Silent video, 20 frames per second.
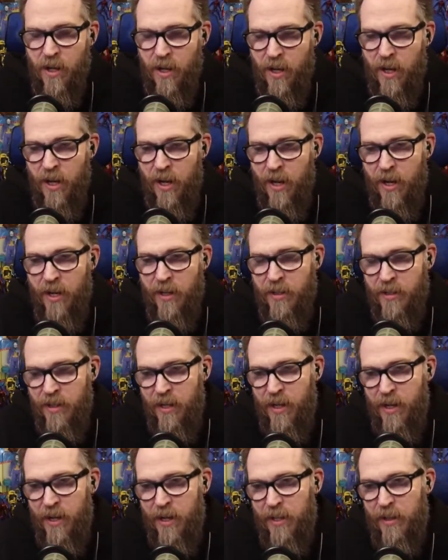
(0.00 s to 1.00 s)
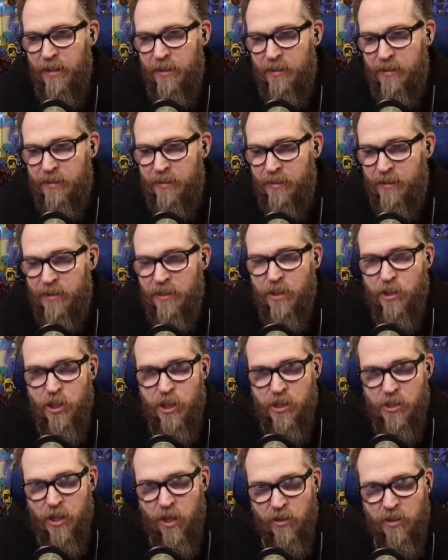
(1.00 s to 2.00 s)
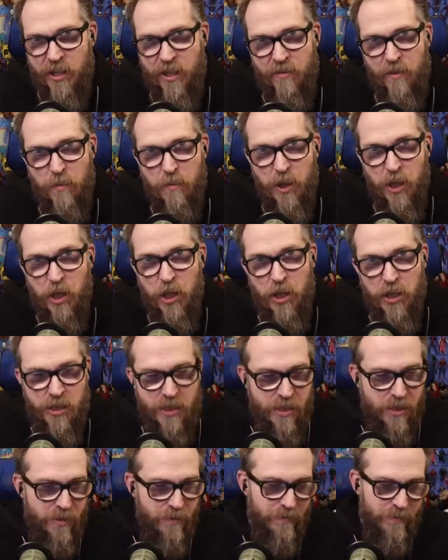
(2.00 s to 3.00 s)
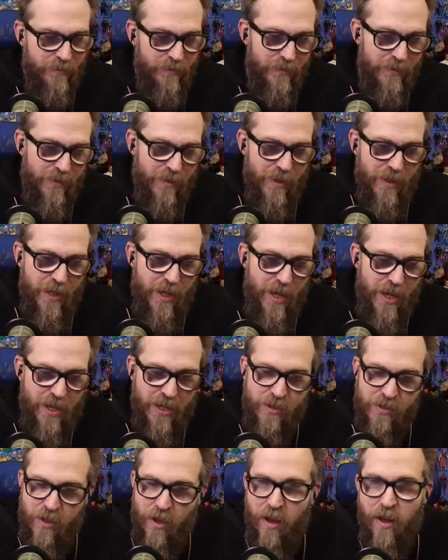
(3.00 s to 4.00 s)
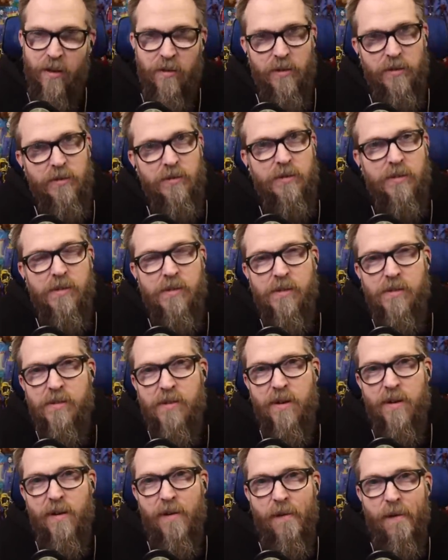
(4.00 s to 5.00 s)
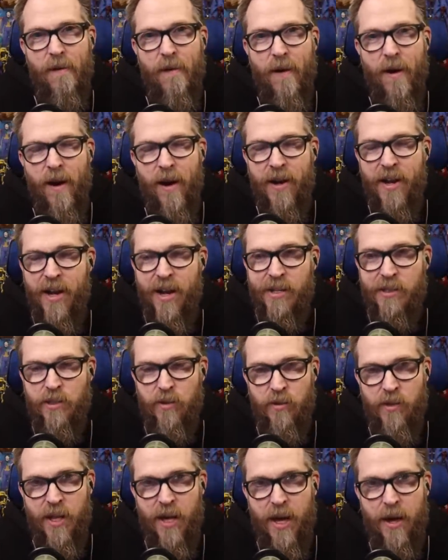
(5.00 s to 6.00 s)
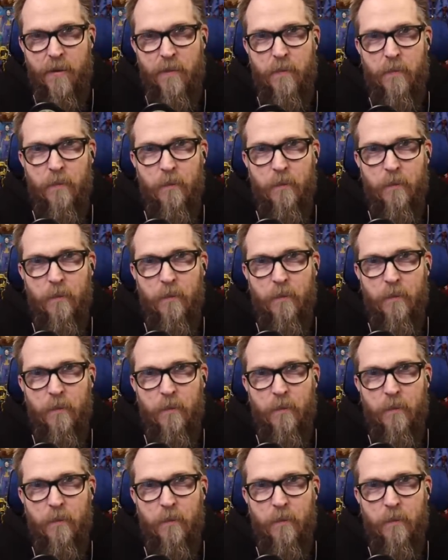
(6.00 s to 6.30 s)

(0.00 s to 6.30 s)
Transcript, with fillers: And uh, she's all, give up the goods. And he's all, I can't do that.